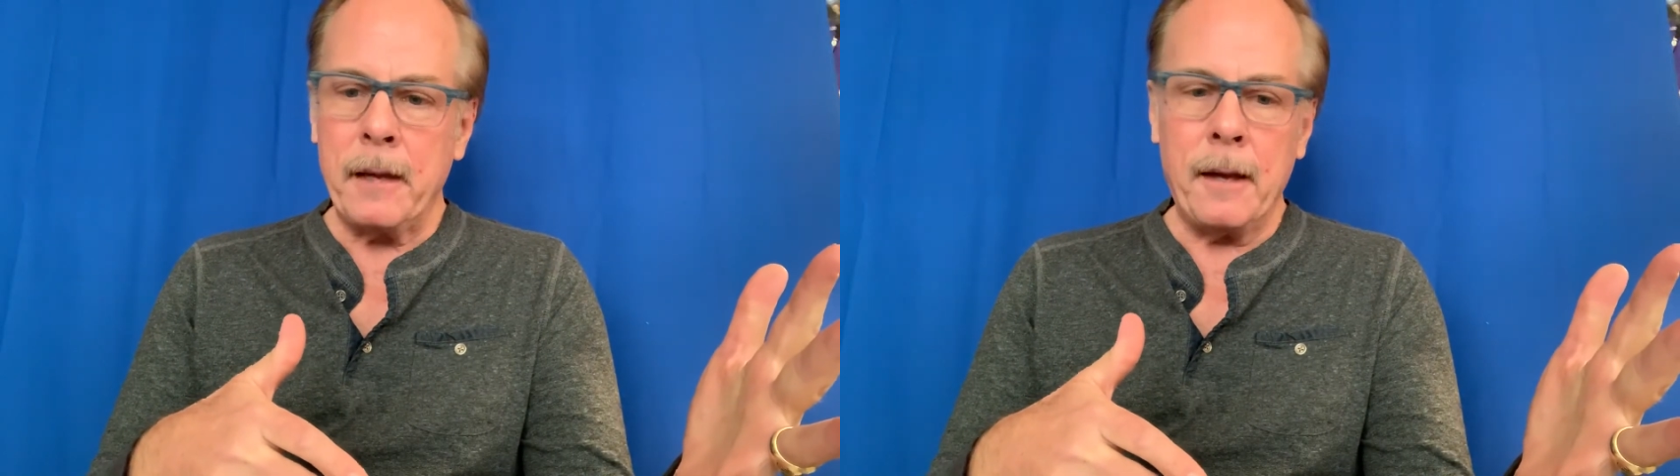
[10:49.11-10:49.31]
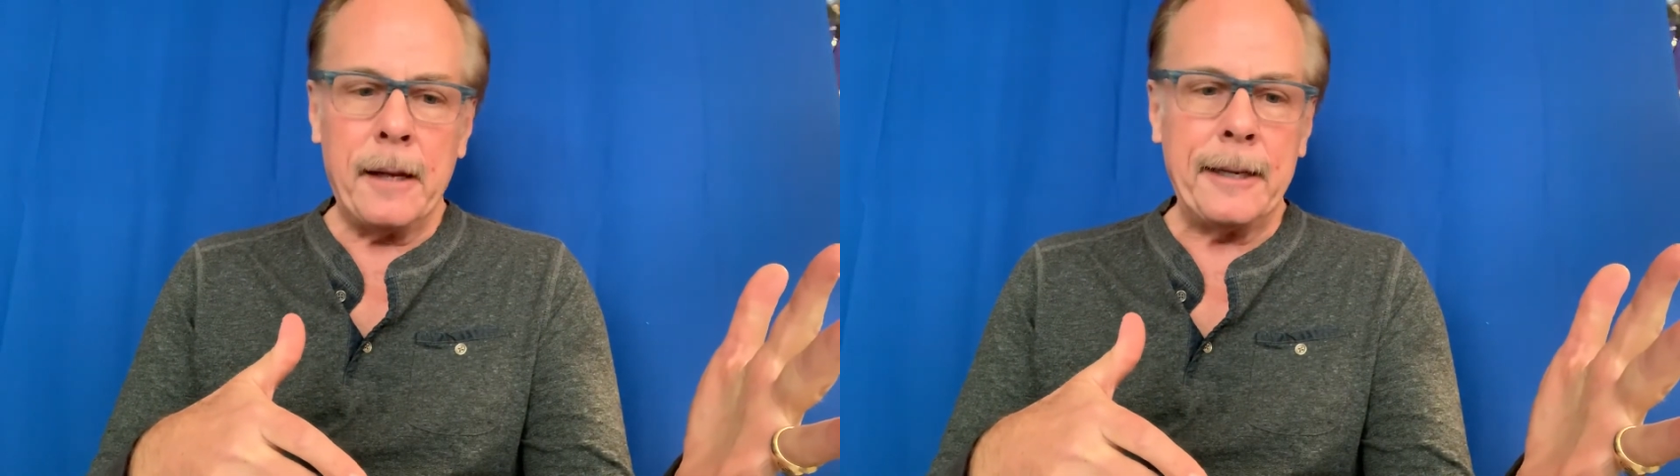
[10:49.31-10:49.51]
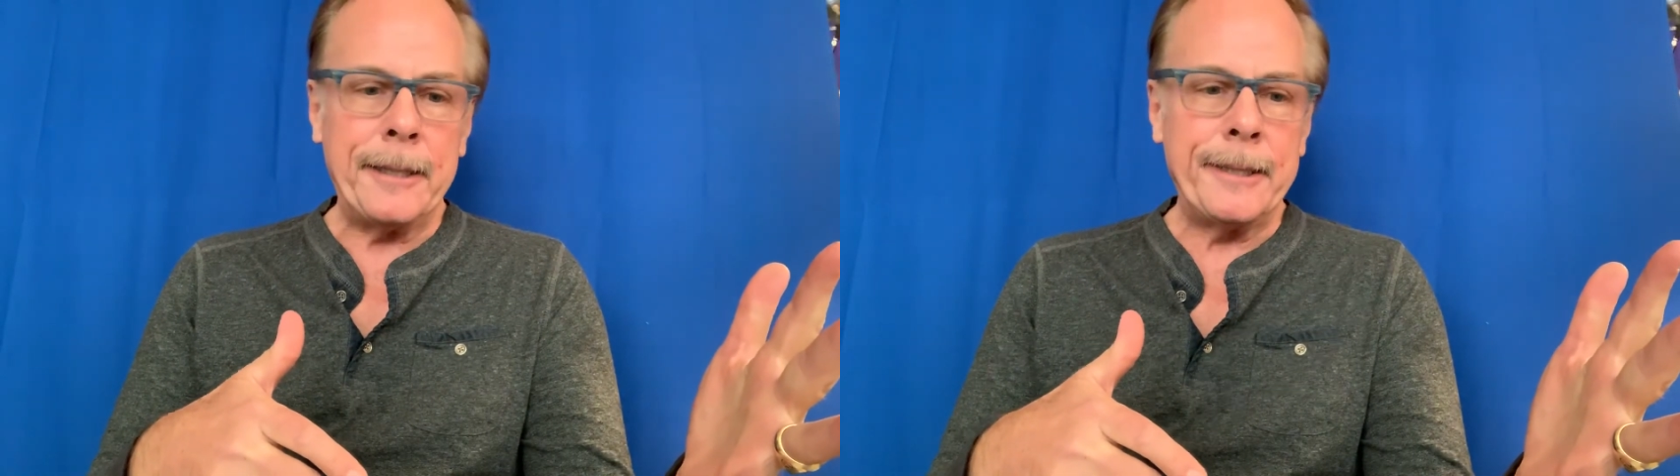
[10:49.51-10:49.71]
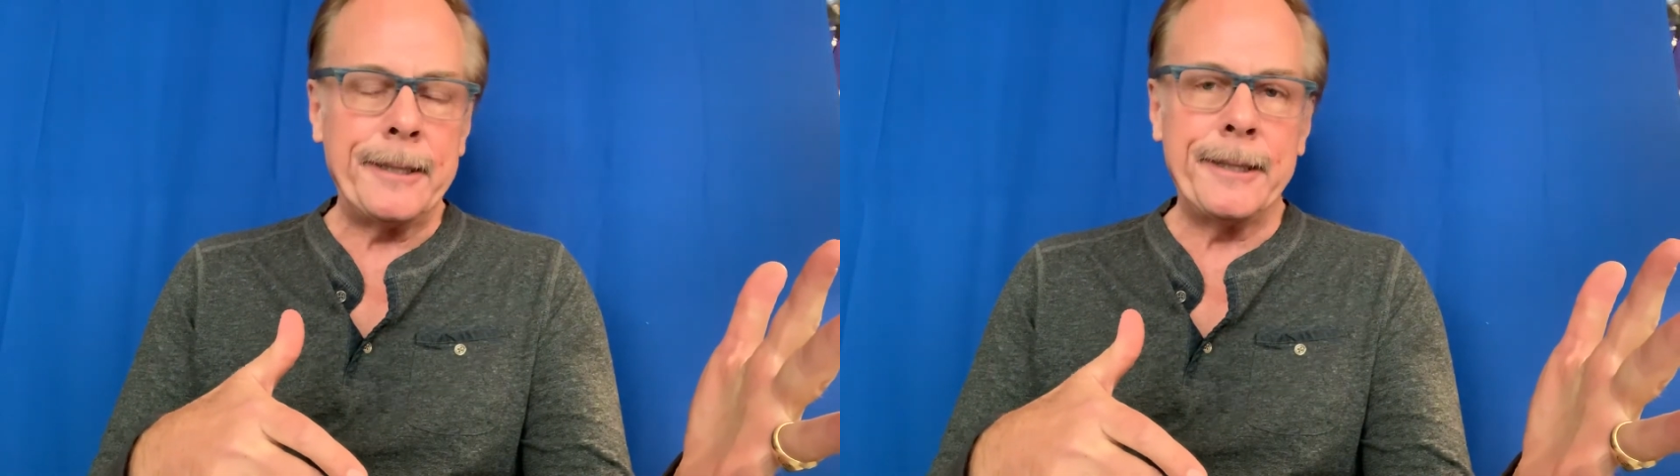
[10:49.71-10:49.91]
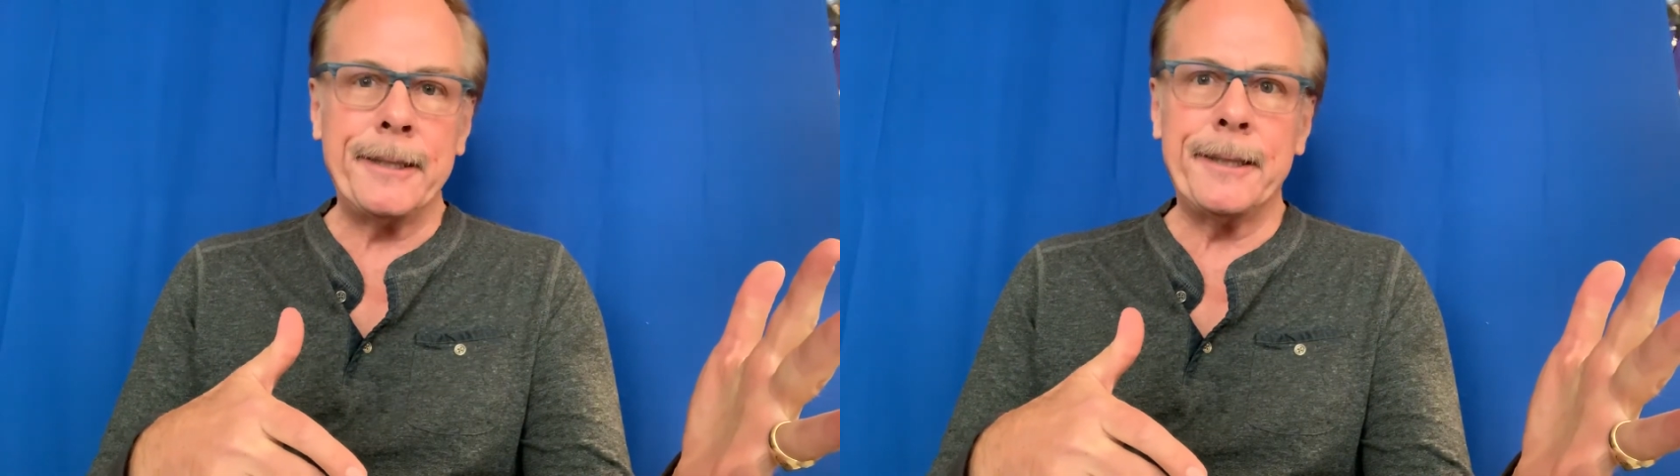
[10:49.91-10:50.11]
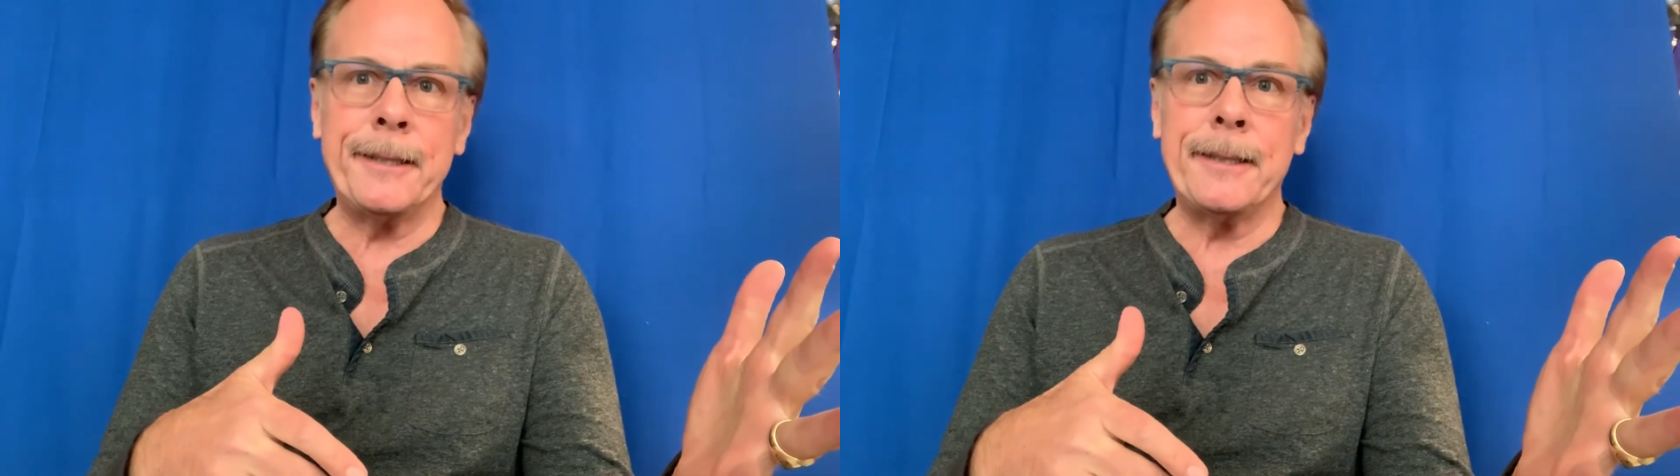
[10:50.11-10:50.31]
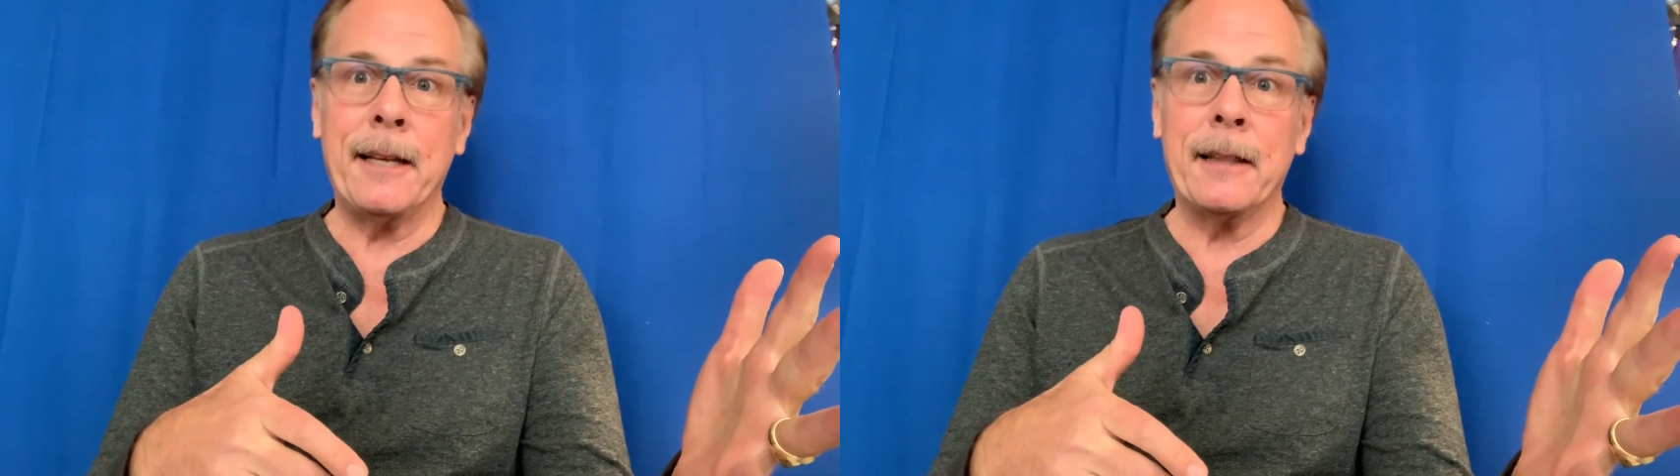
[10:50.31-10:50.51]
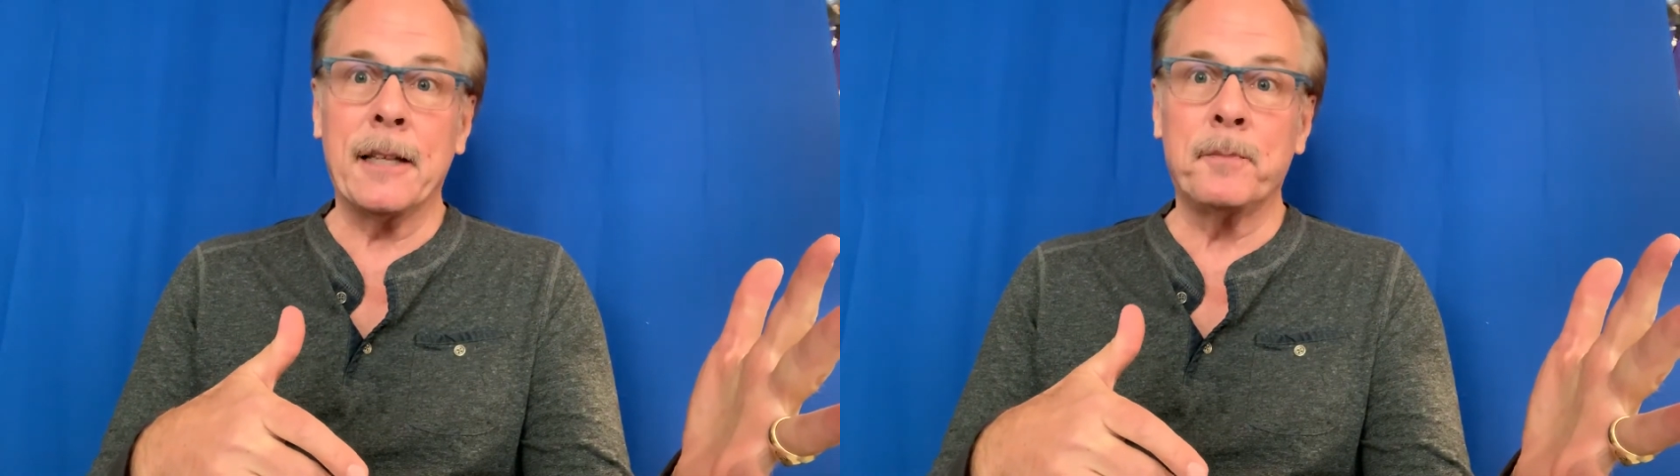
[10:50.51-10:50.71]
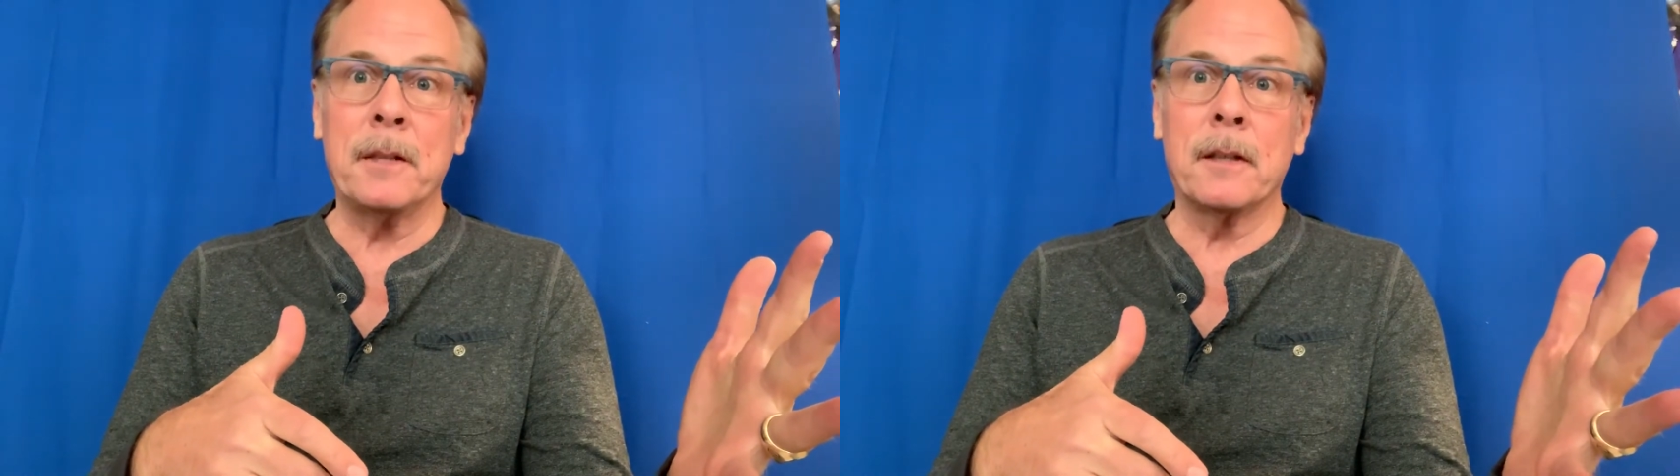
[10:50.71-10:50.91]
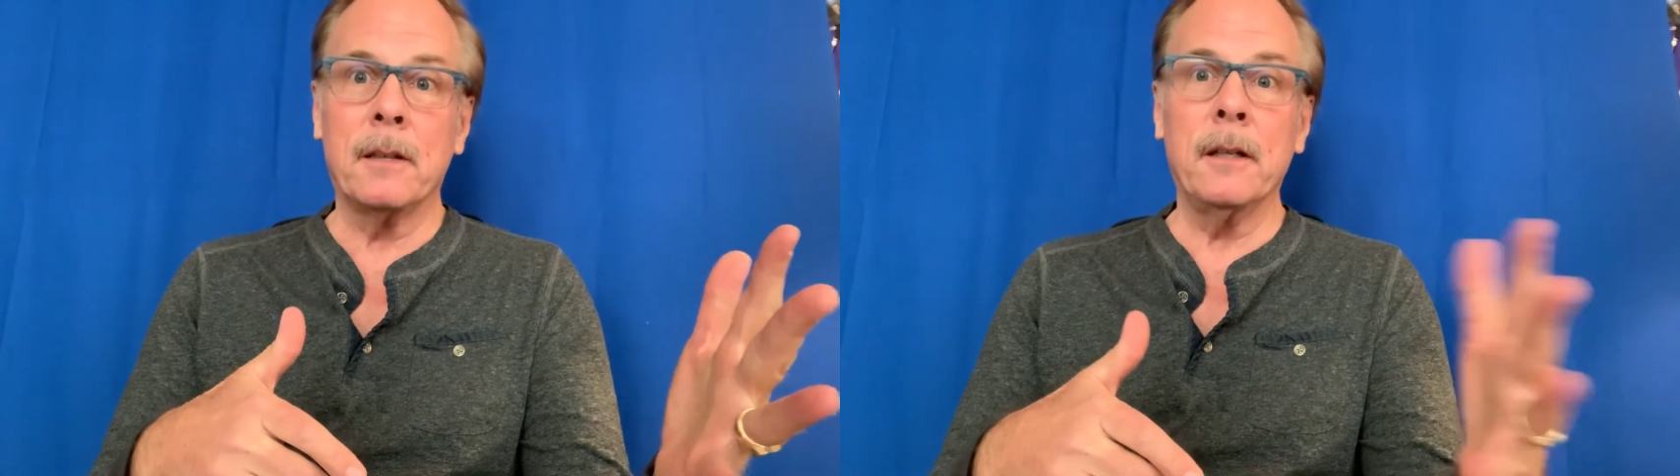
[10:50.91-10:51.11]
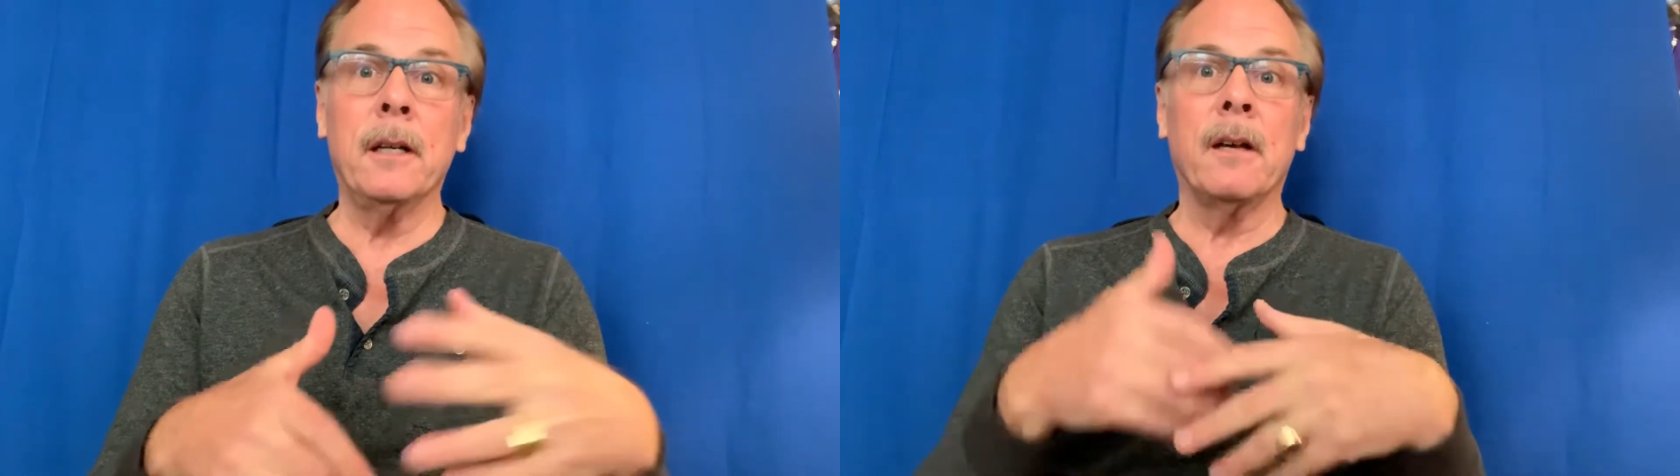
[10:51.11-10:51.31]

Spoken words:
And that's basically it.